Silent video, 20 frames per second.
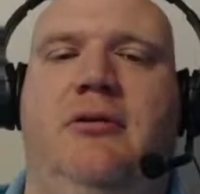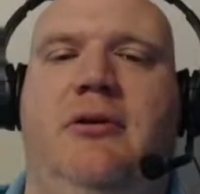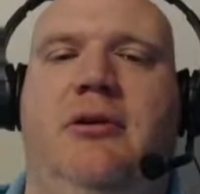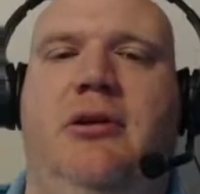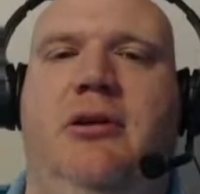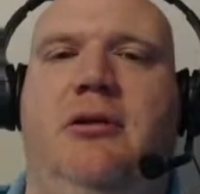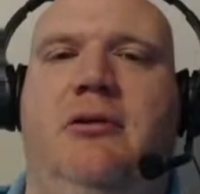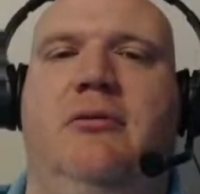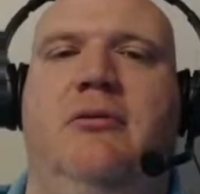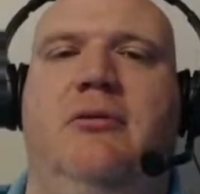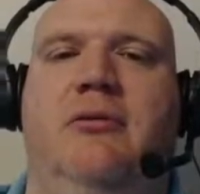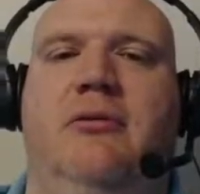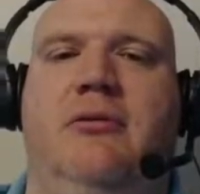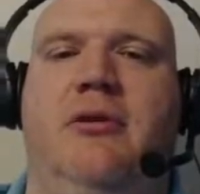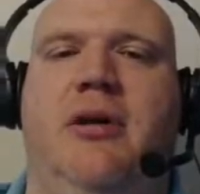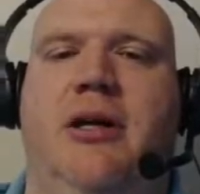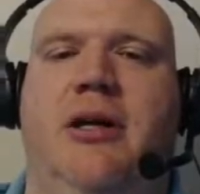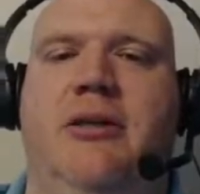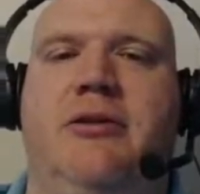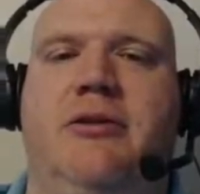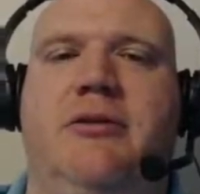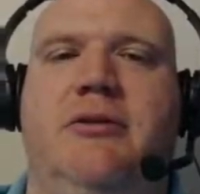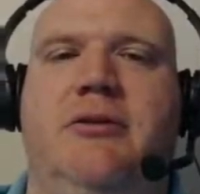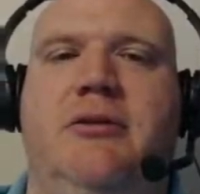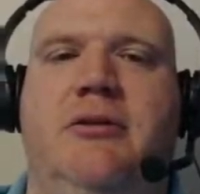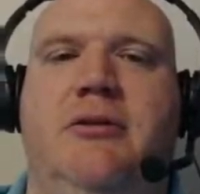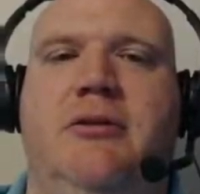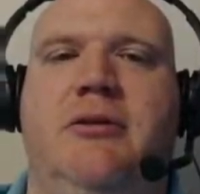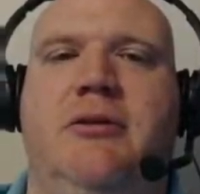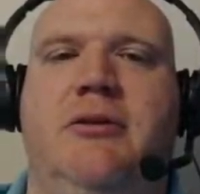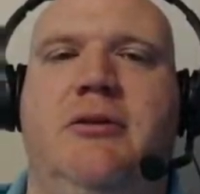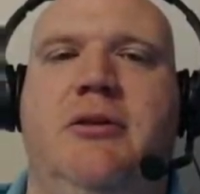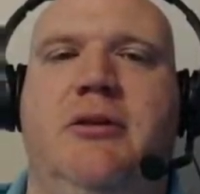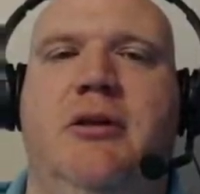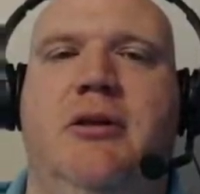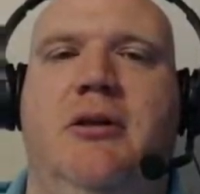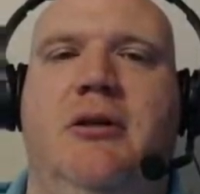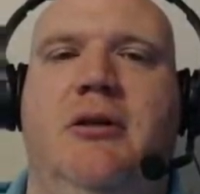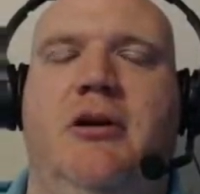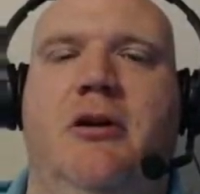Alright.
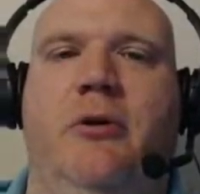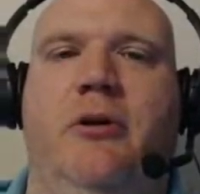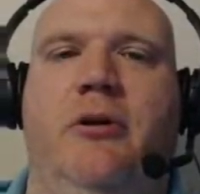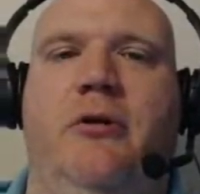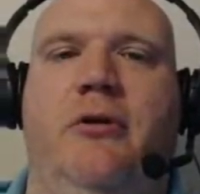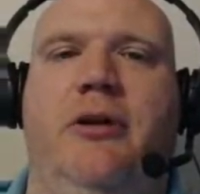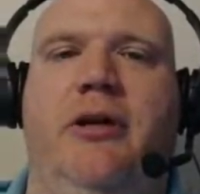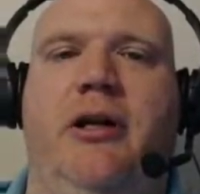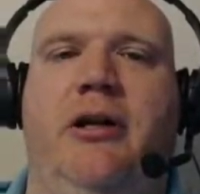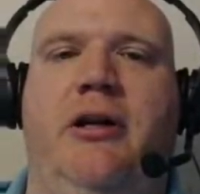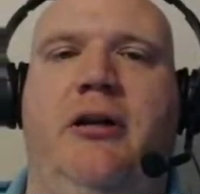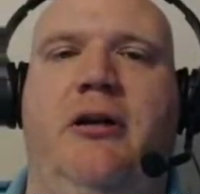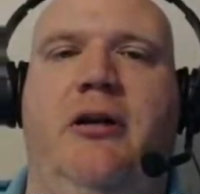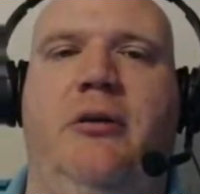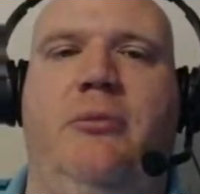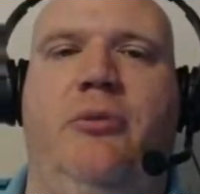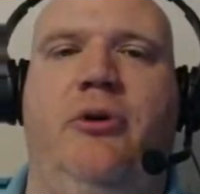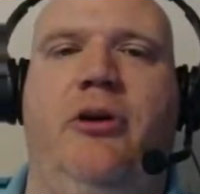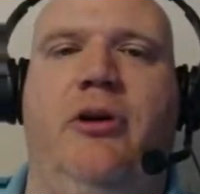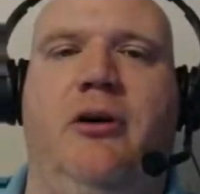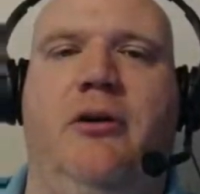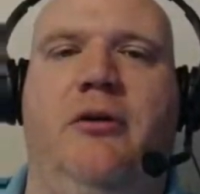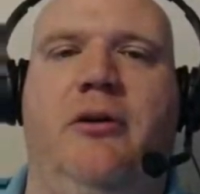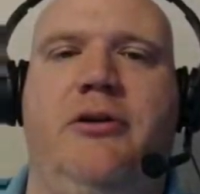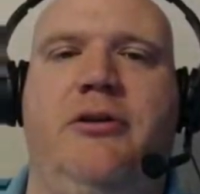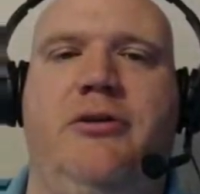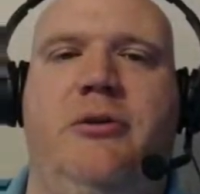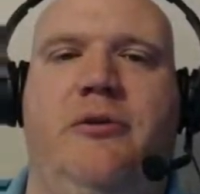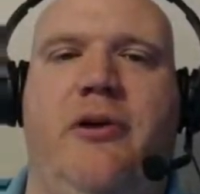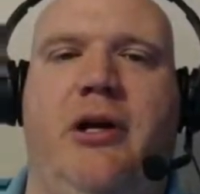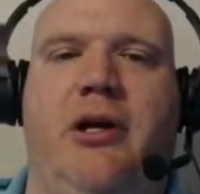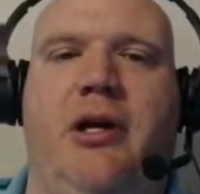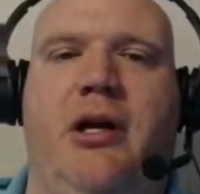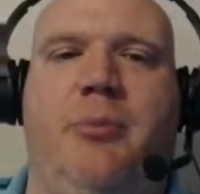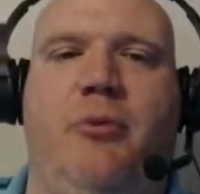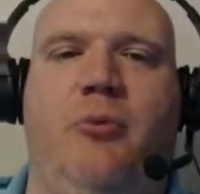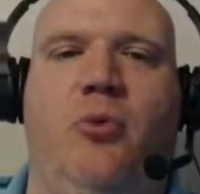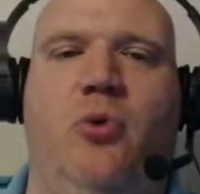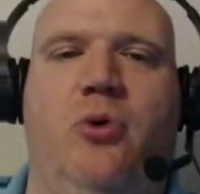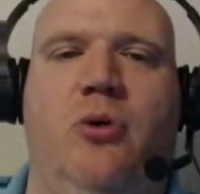Are we growing down here? Oh, we are growing, so we've had a
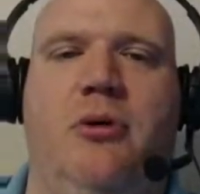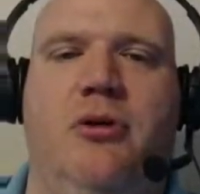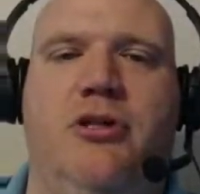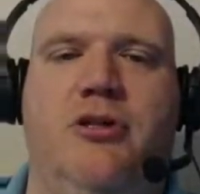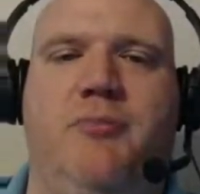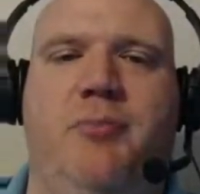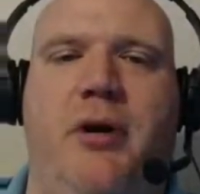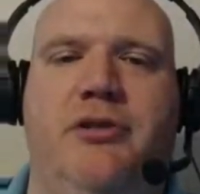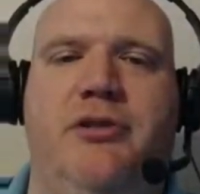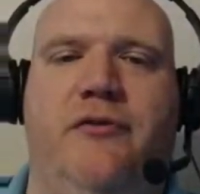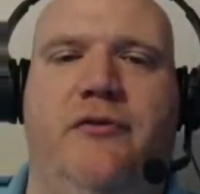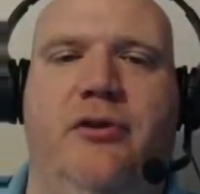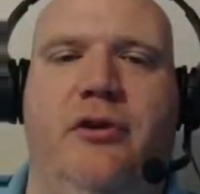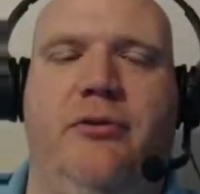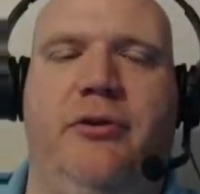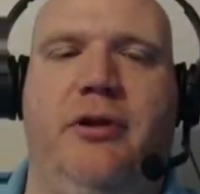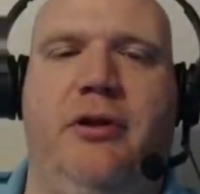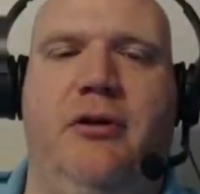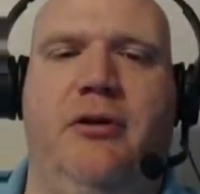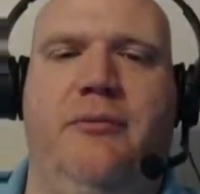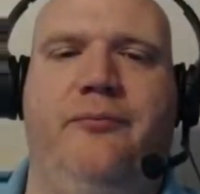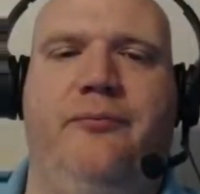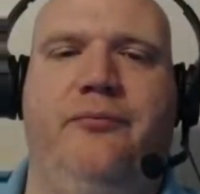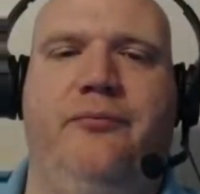couple more spots of growth here.